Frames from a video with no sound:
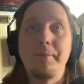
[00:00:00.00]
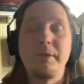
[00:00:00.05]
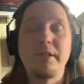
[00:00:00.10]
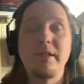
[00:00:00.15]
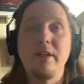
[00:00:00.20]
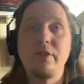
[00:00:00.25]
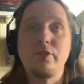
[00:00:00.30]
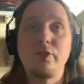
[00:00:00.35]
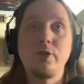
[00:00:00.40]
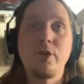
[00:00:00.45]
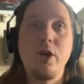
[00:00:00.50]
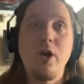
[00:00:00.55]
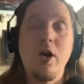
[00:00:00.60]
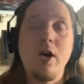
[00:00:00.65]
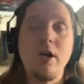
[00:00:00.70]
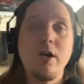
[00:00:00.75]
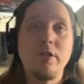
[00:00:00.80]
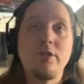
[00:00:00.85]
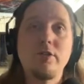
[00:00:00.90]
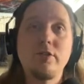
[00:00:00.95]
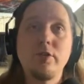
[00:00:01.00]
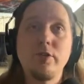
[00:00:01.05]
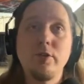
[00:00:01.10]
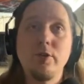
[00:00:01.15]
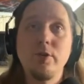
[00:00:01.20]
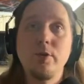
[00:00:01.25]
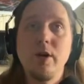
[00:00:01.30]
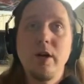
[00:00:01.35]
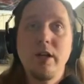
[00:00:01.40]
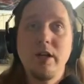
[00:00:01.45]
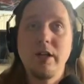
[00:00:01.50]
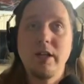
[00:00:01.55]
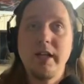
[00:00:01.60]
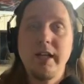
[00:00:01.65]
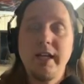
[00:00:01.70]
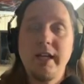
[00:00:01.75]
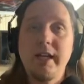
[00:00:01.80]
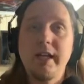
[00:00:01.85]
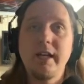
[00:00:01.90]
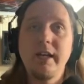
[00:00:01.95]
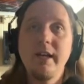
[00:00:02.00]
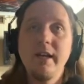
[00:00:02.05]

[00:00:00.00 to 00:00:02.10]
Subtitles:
potential cause to a leak